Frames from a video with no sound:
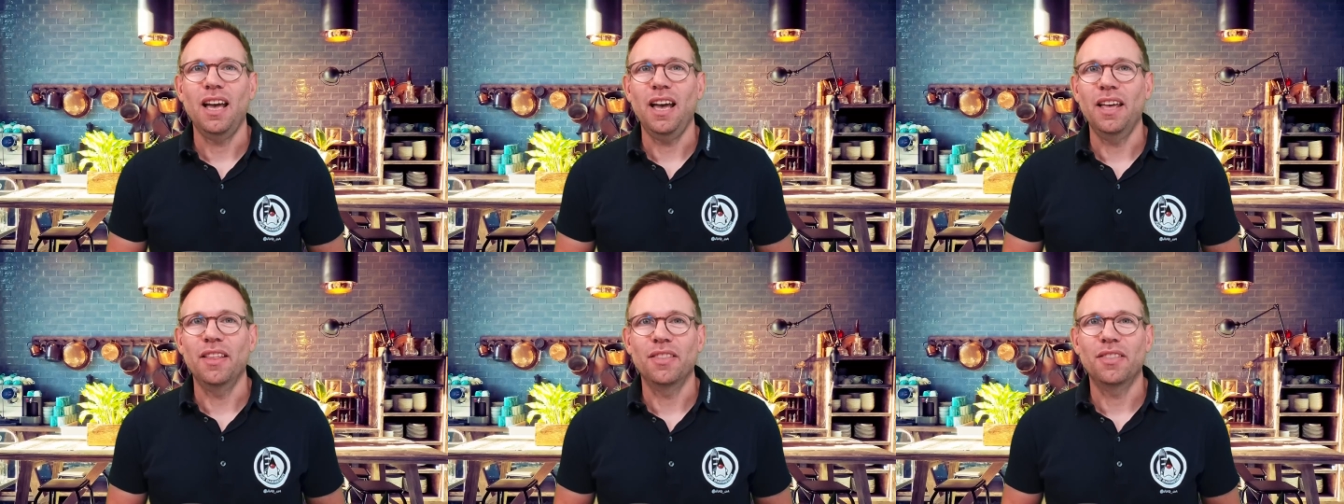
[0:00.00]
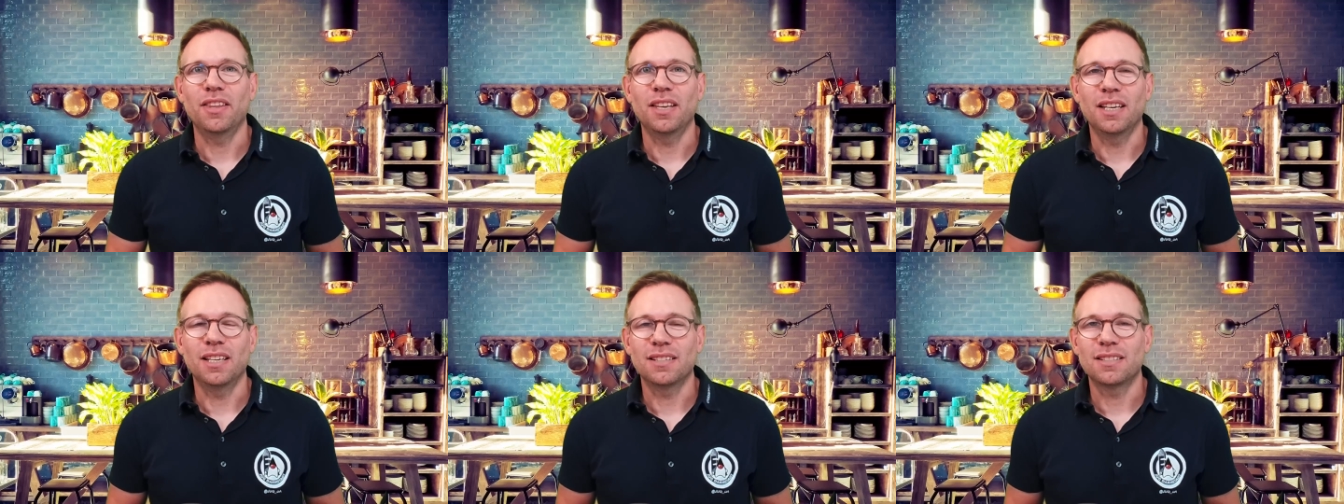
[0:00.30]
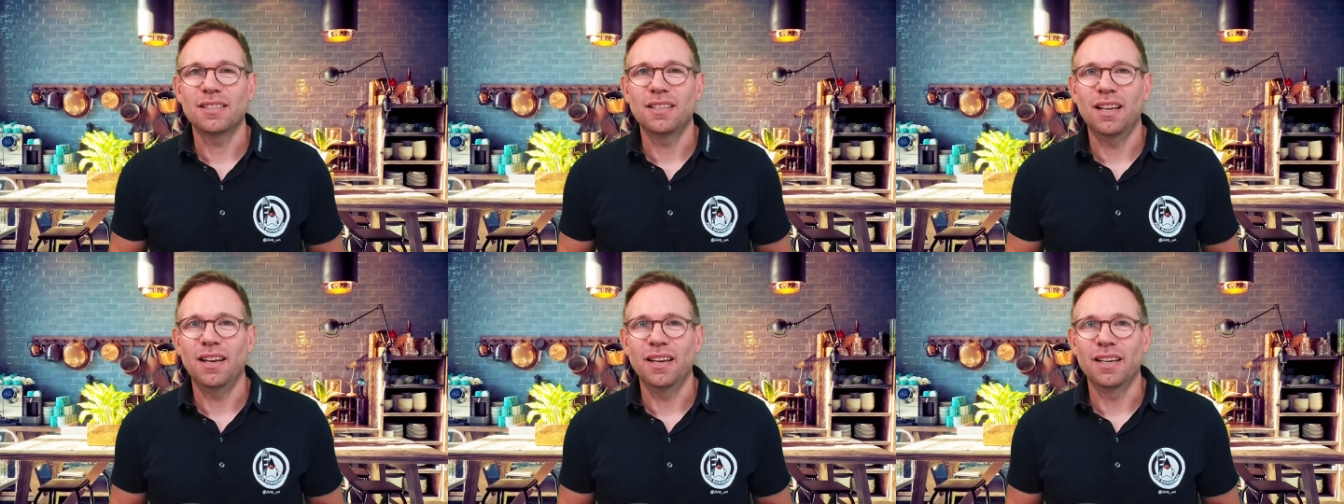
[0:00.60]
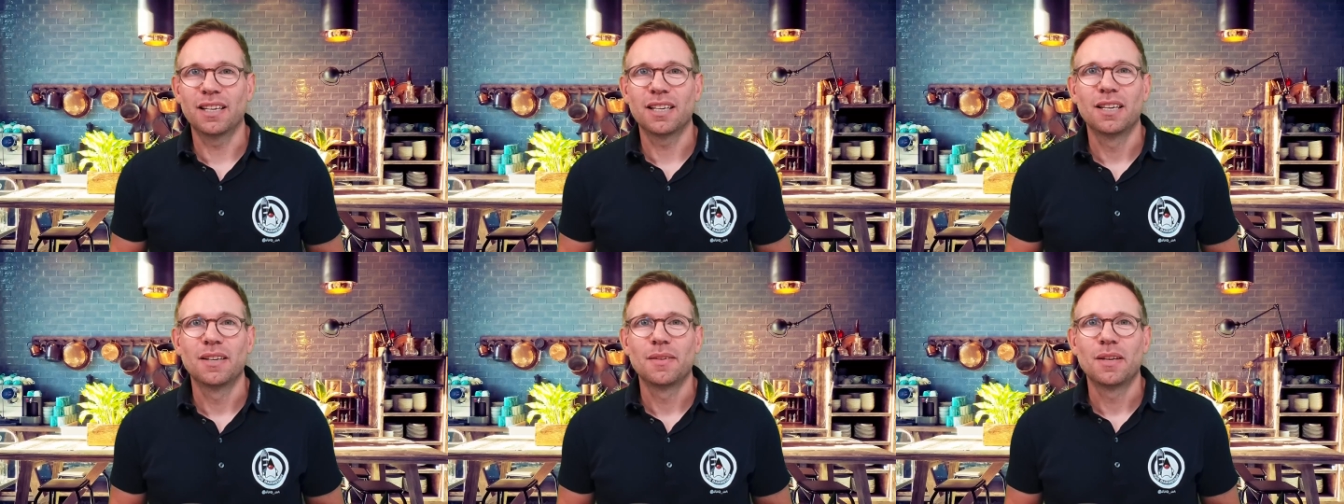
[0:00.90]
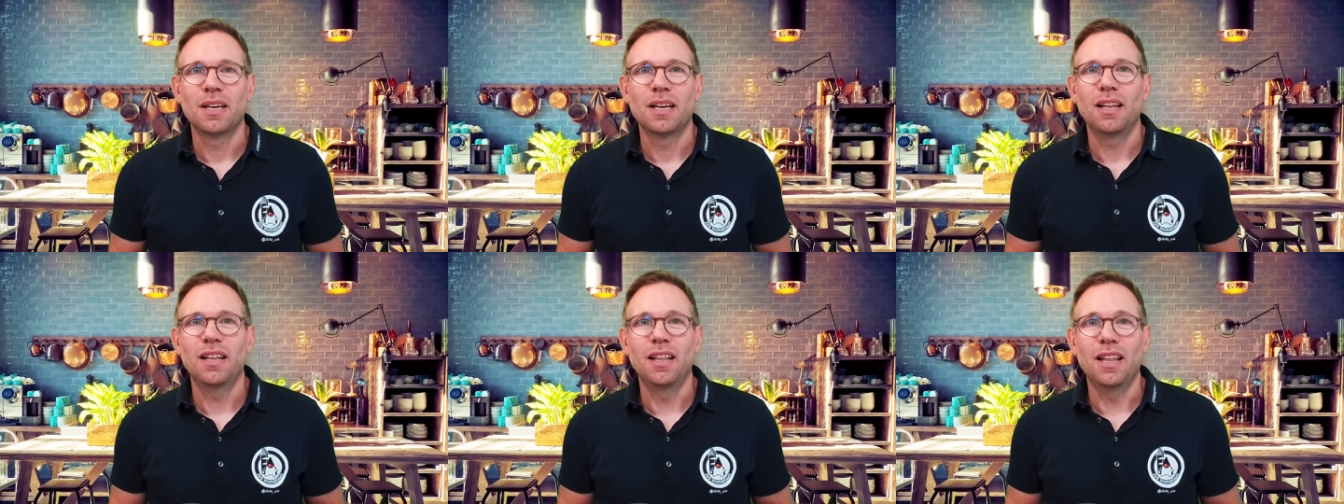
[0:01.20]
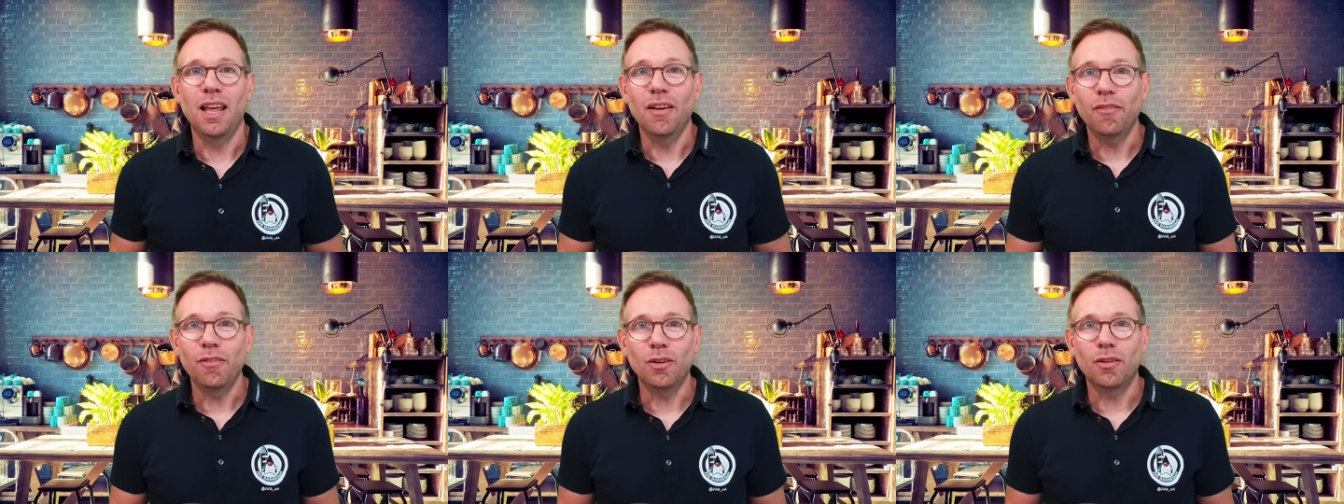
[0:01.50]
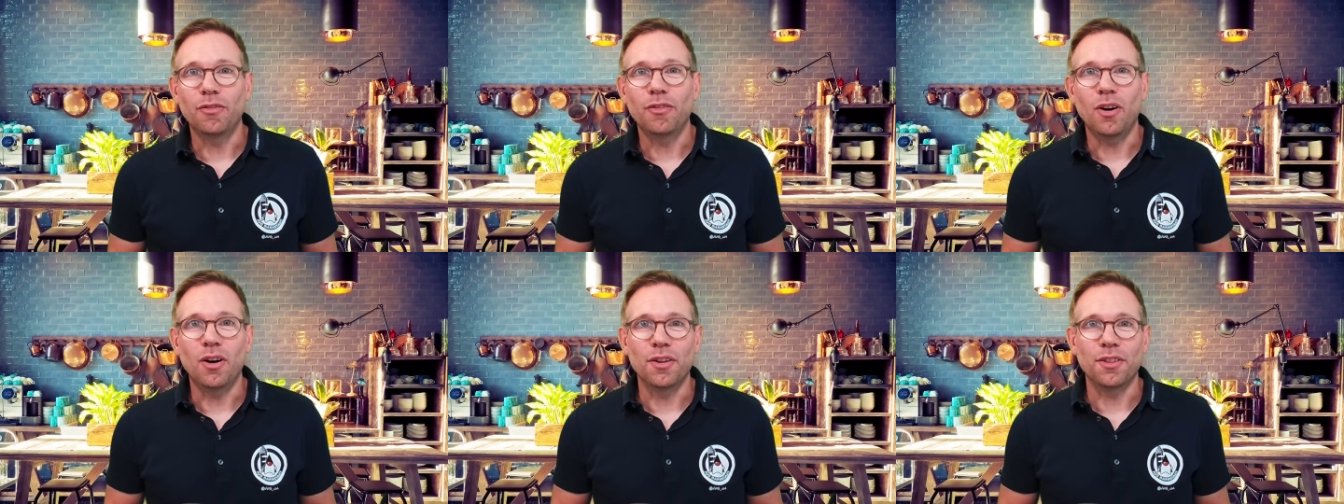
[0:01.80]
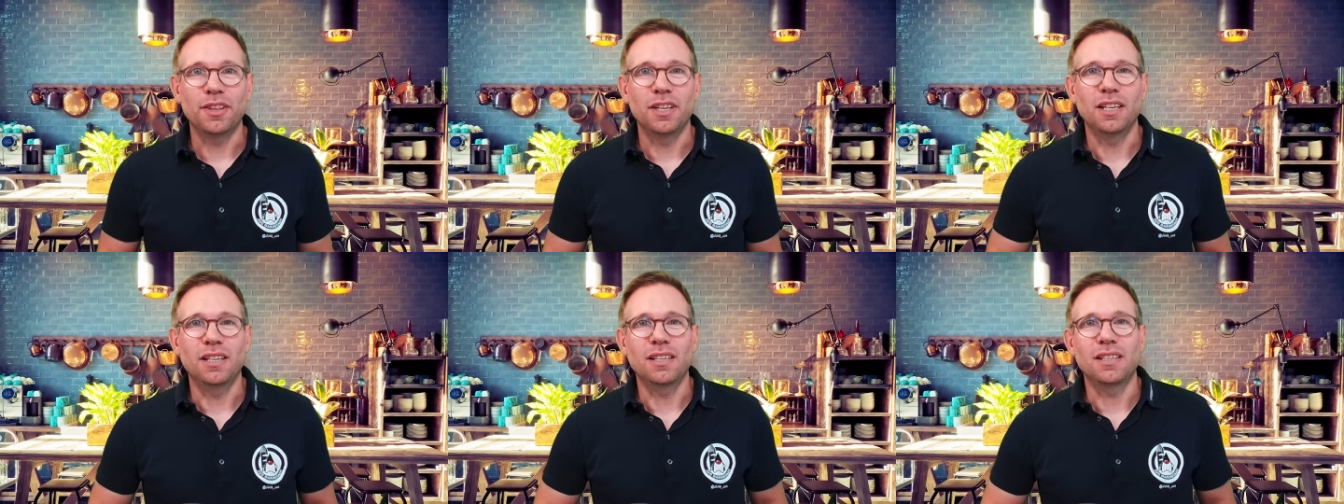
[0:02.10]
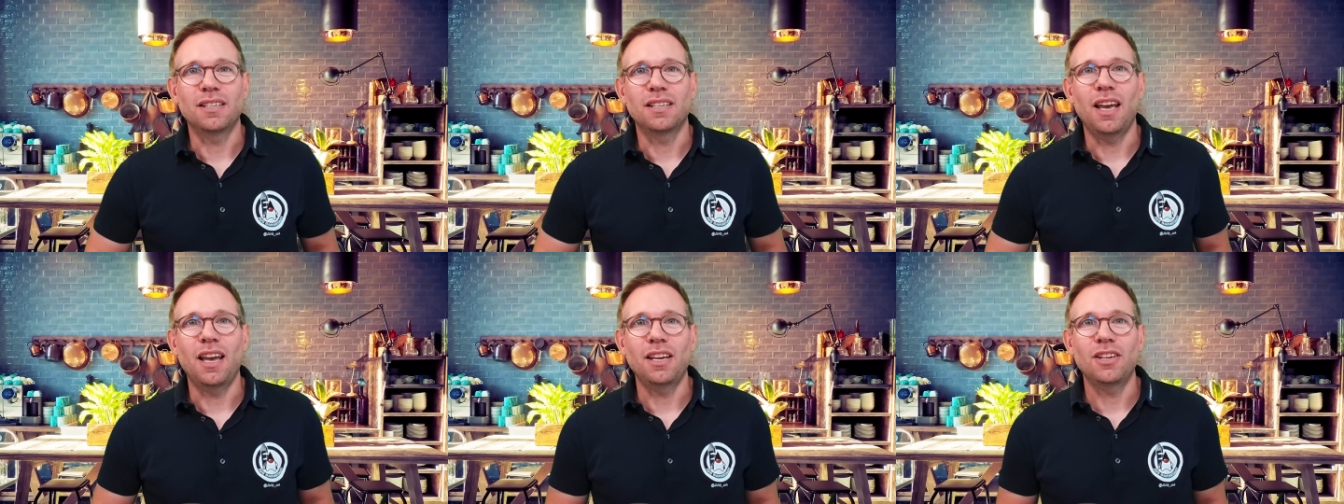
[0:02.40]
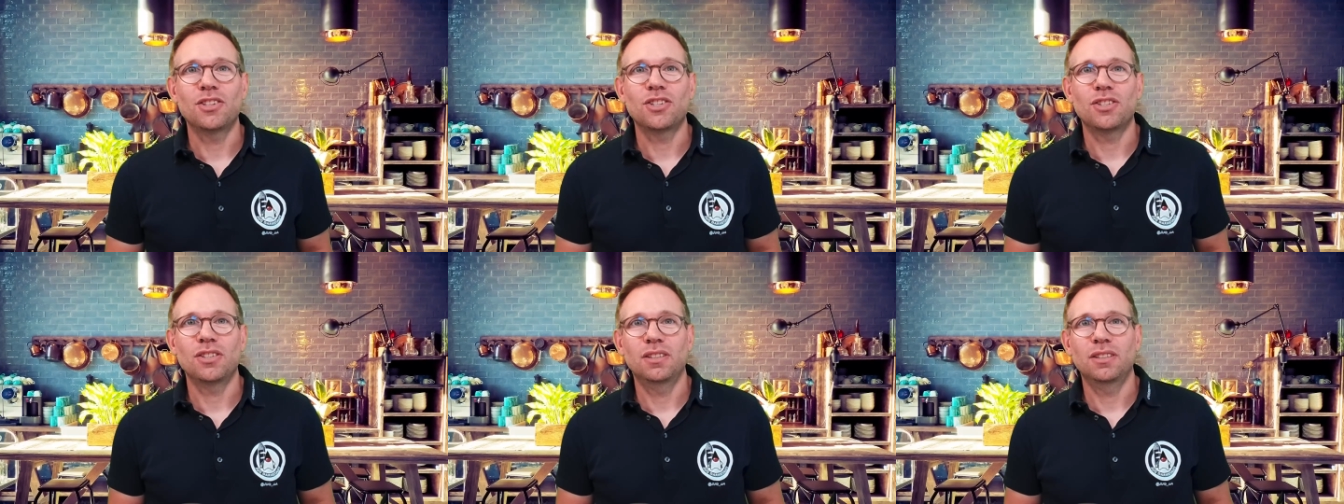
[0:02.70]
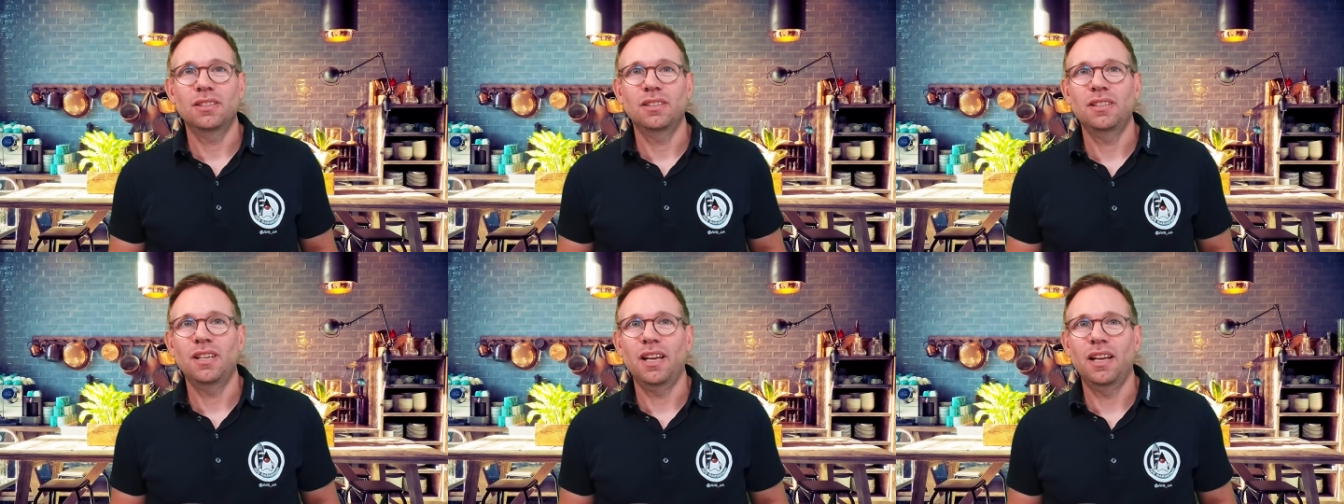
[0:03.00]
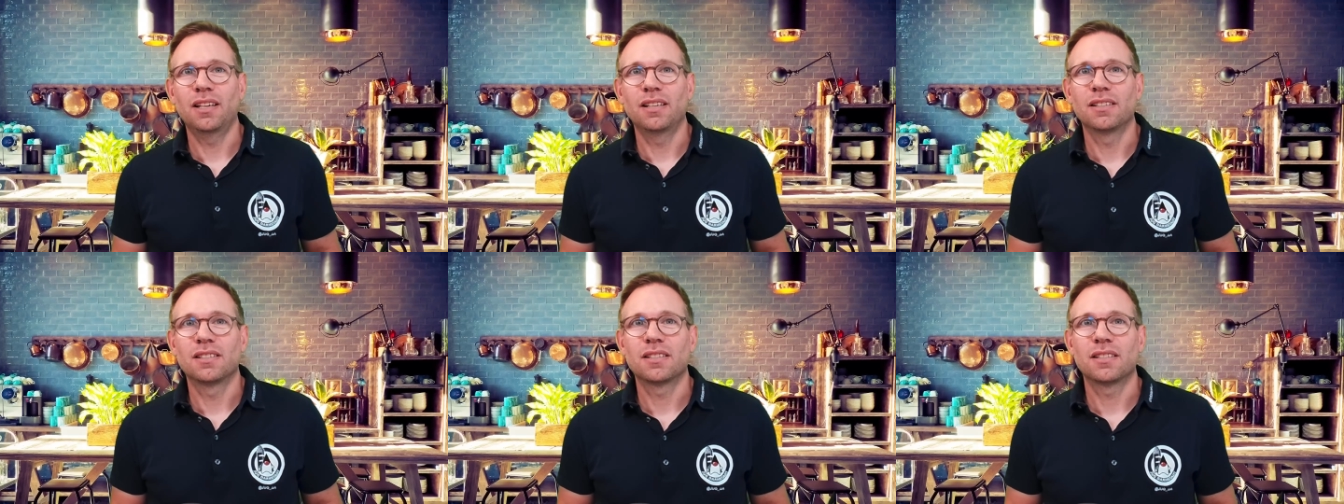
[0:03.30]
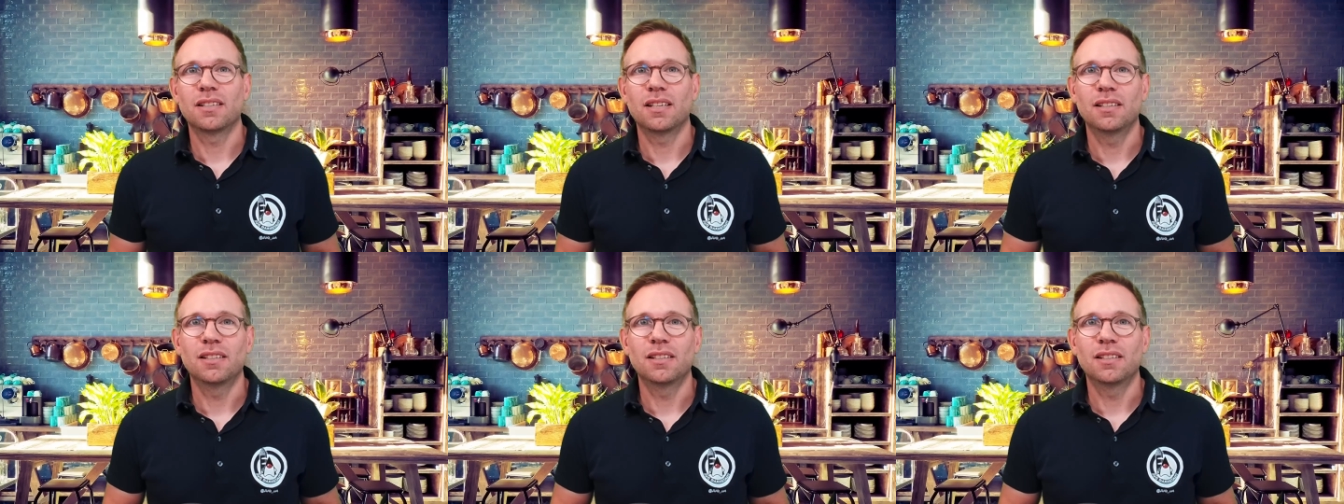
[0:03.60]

and things like level of authentication and